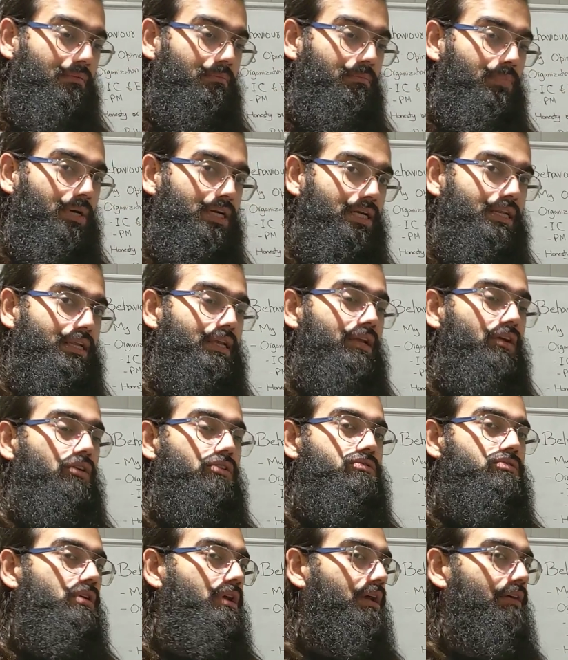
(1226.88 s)
but he
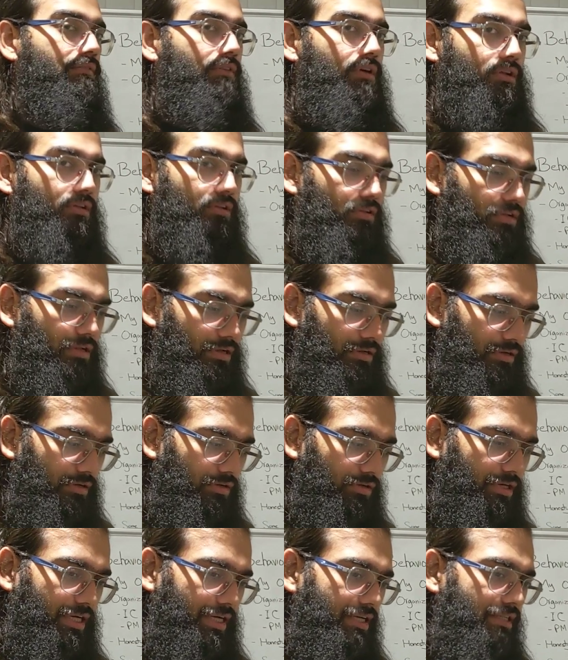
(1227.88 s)
also have
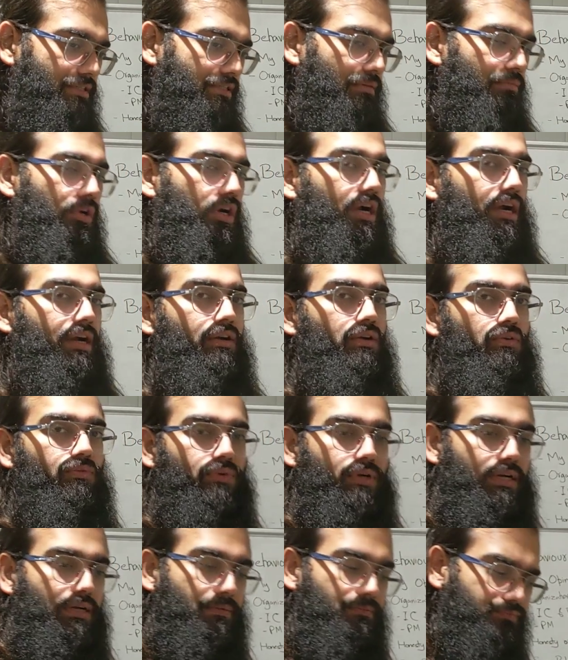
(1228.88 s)
already some kind of
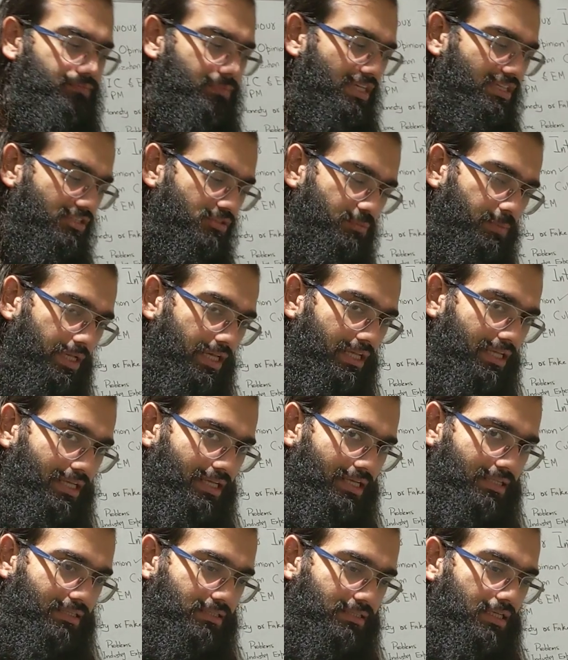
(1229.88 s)
a
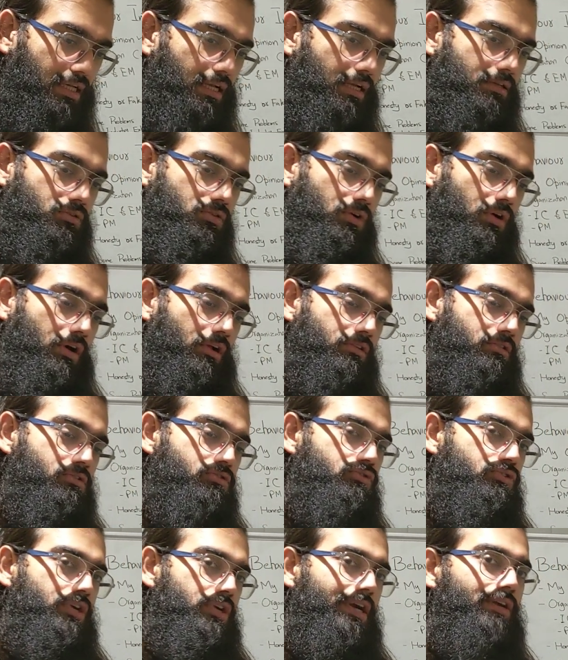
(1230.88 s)
experience. So
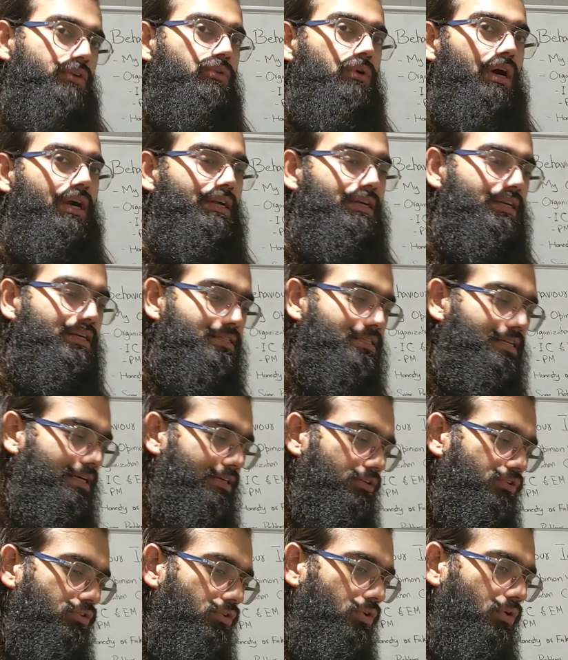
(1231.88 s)
also try to
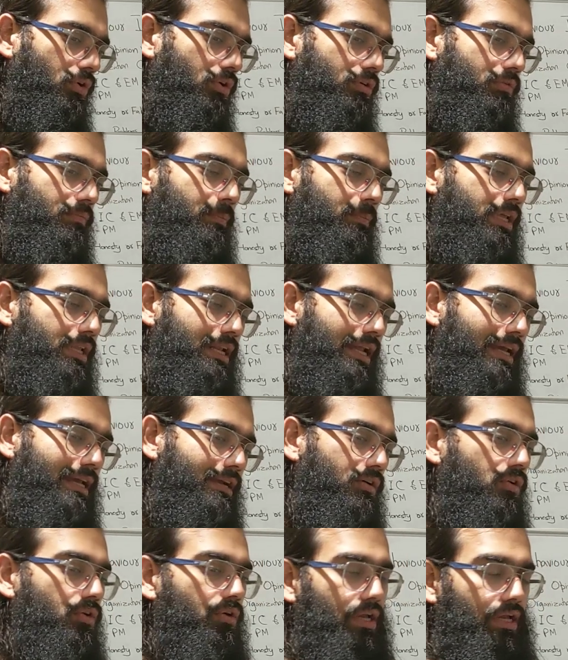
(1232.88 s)
understand. Don't be
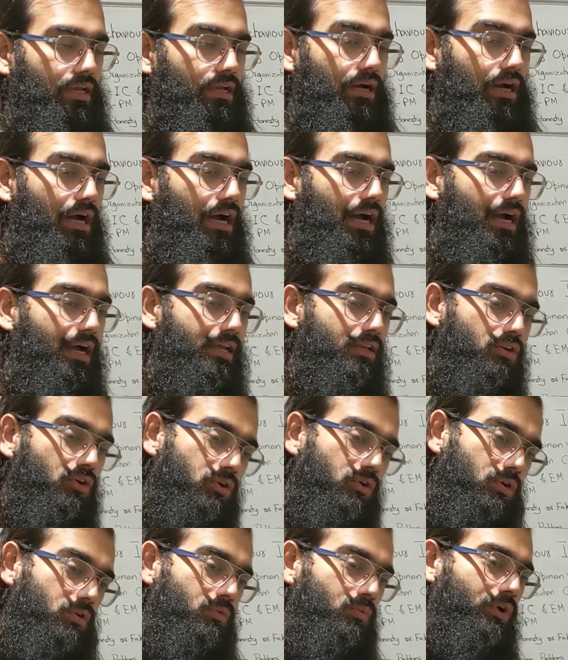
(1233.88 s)
like, okay, I
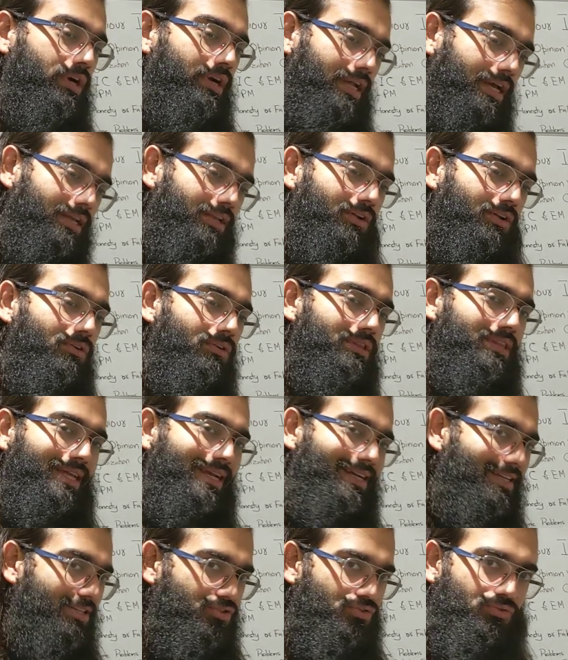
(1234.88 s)
know what I know,
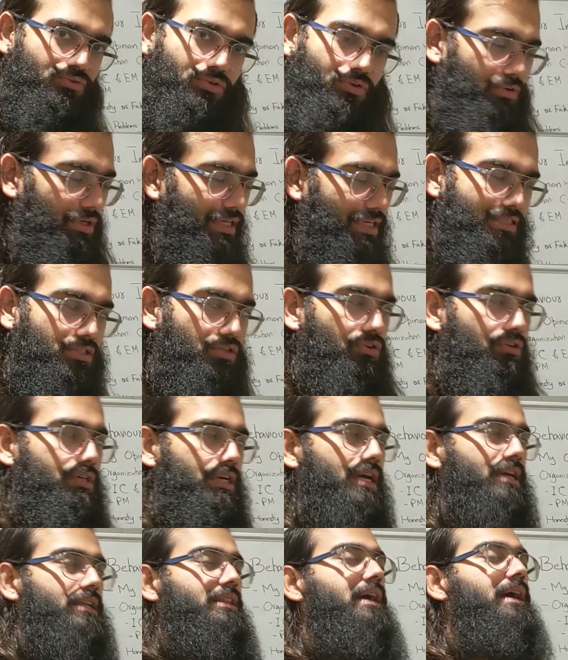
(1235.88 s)
that is true. No, it's not
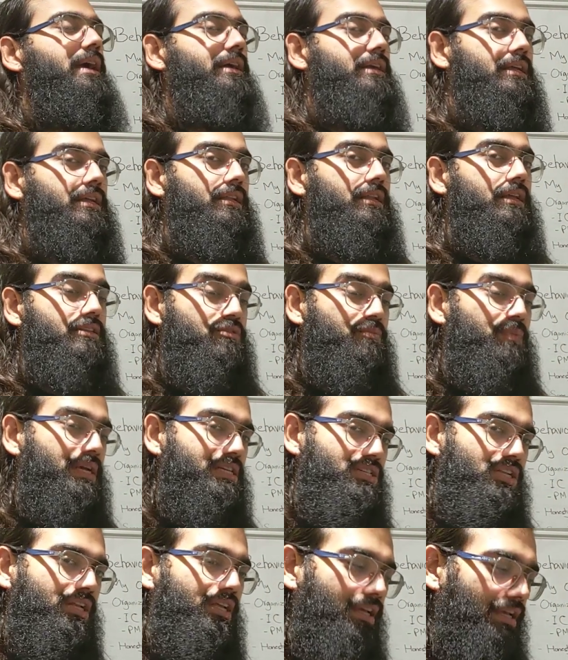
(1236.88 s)
like that,
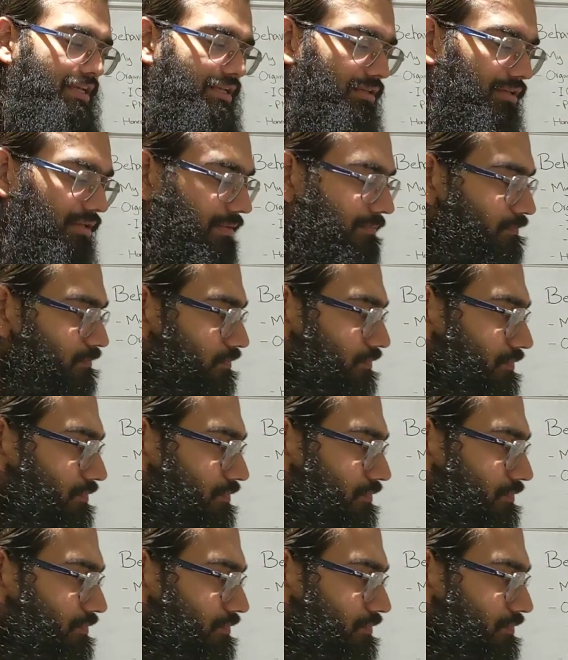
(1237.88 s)
especially